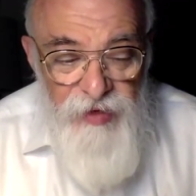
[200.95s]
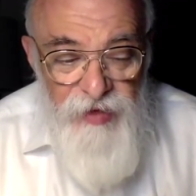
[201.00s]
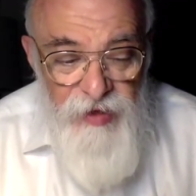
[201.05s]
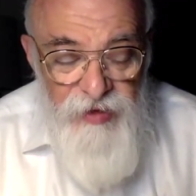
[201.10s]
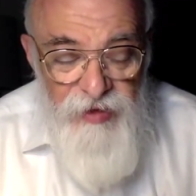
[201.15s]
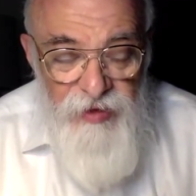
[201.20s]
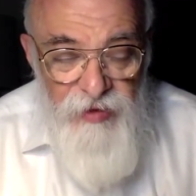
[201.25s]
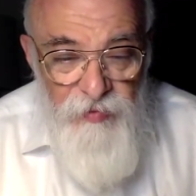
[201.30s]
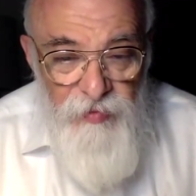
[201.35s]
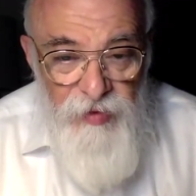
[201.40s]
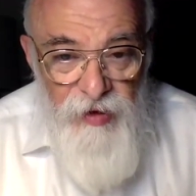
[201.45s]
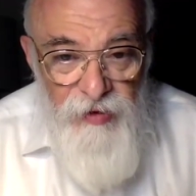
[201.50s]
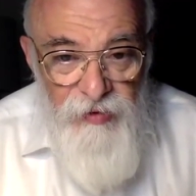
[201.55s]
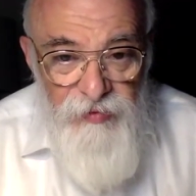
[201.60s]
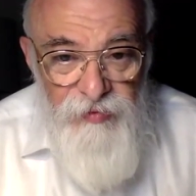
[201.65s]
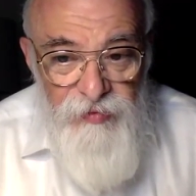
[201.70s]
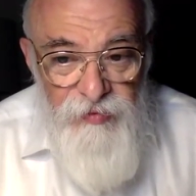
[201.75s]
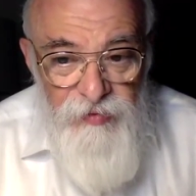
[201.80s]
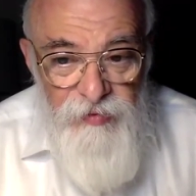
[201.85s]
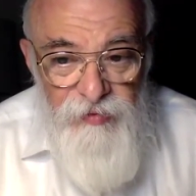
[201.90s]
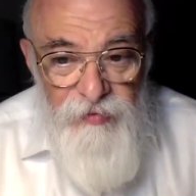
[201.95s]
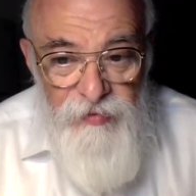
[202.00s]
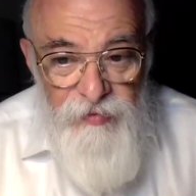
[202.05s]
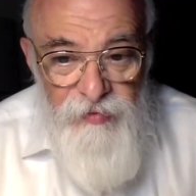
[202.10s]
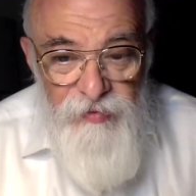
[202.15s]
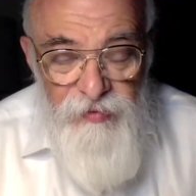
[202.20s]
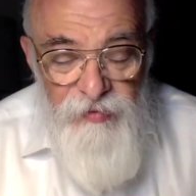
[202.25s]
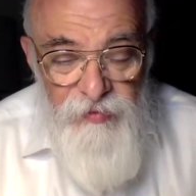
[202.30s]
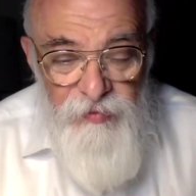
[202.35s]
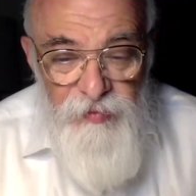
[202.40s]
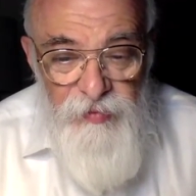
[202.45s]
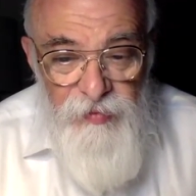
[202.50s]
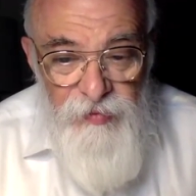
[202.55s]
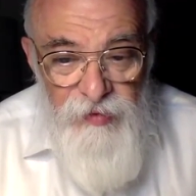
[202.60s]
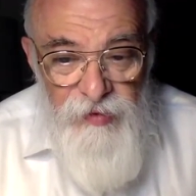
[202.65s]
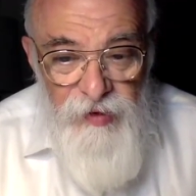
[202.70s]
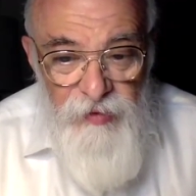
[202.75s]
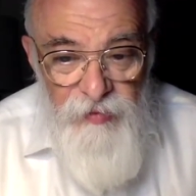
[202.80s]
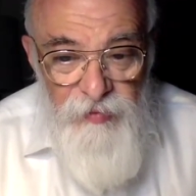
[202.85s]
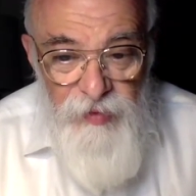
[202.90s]
that's the above,
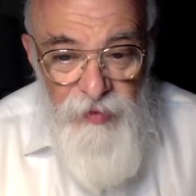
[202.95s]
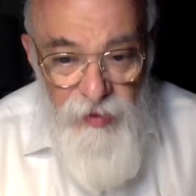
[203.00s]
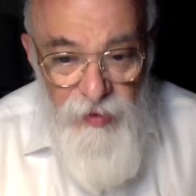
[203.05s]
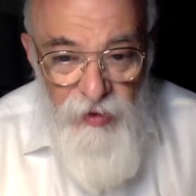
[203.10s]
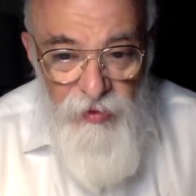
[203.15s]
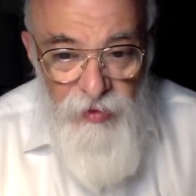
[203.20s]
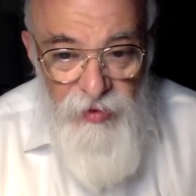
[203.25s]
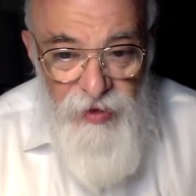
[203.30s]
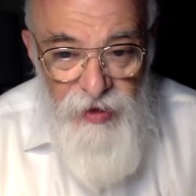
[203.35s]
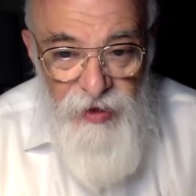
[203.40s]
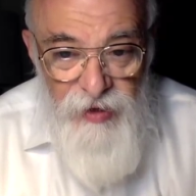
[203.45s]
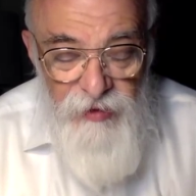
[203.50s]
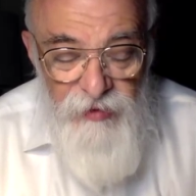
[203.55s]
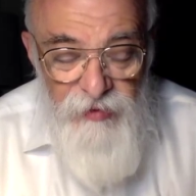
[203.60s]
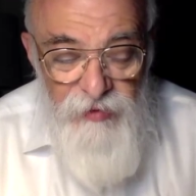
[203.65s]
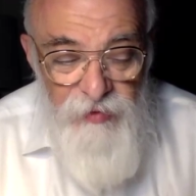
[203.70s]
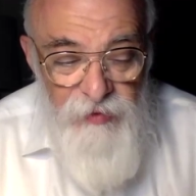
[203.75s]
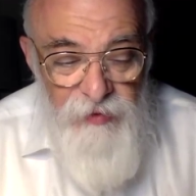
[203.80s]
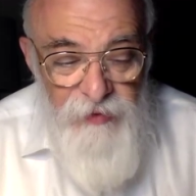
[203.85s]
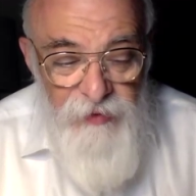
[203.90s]
and below is eight